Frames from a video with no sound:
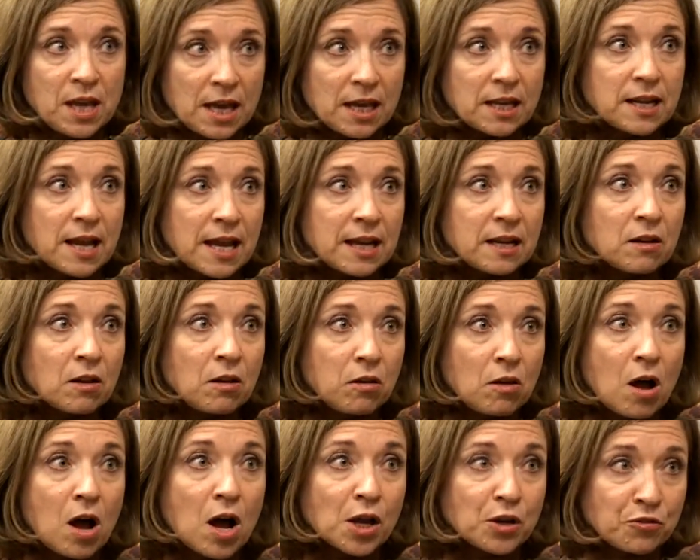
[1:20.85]
get a
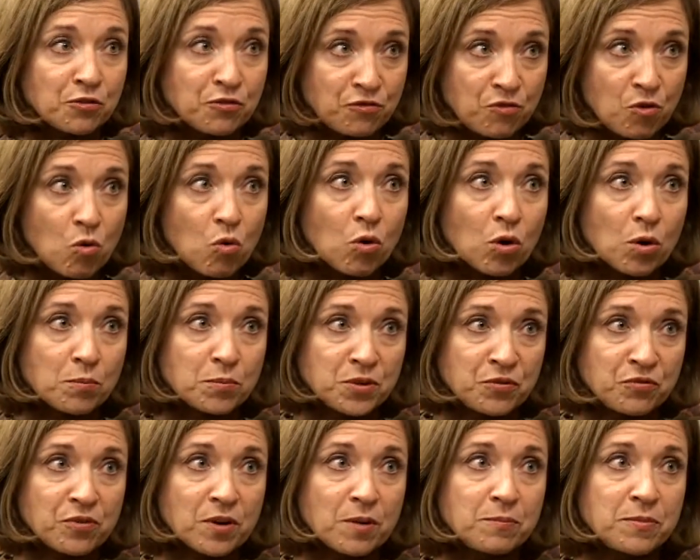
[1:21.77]
clot
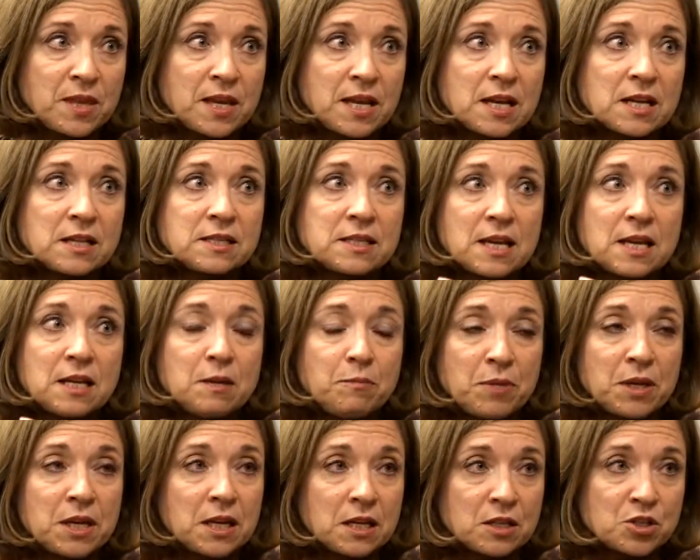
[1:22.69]
formed from this and
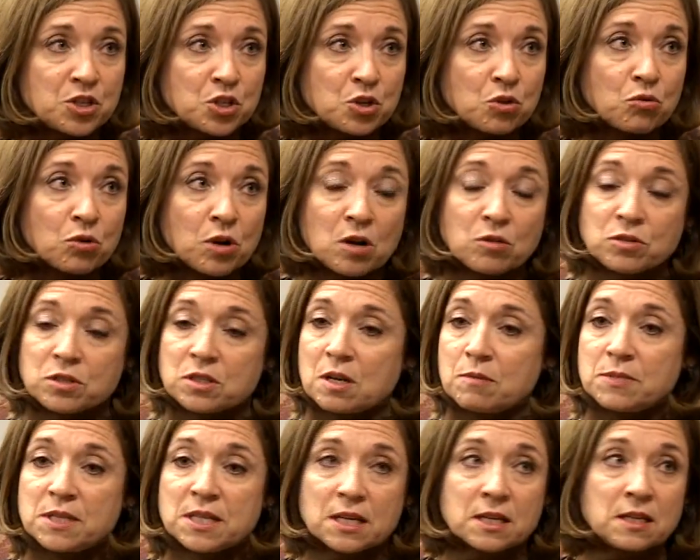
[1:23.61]
it begins to grow.
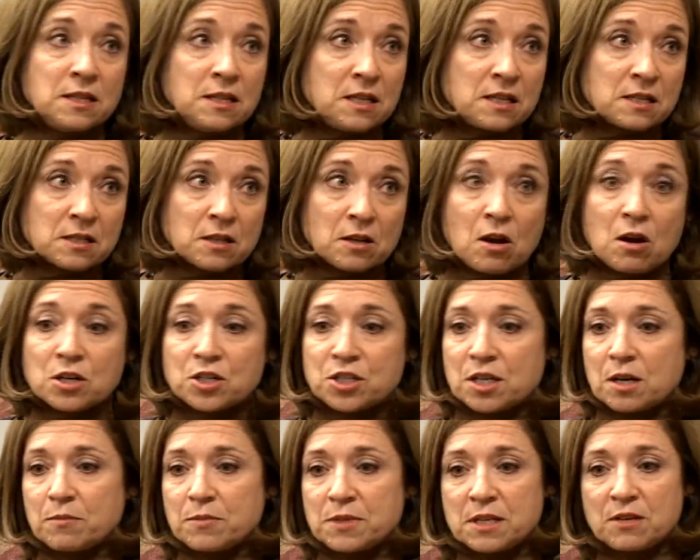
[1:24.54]
Sometimes it can dislodge,
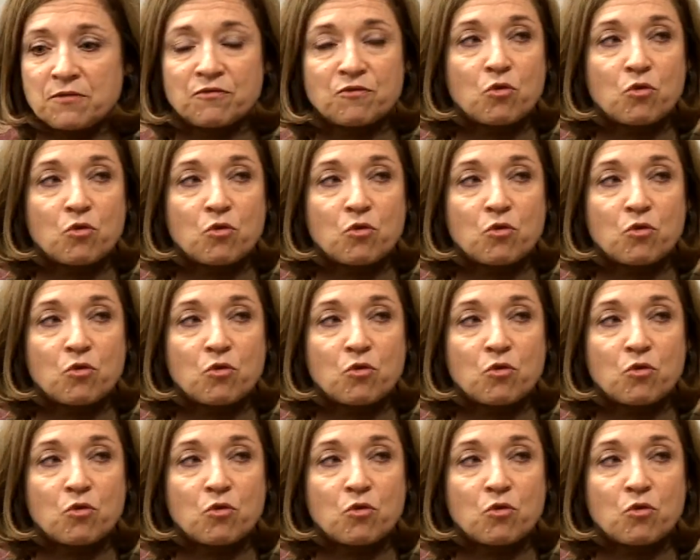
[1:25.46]
sometimes it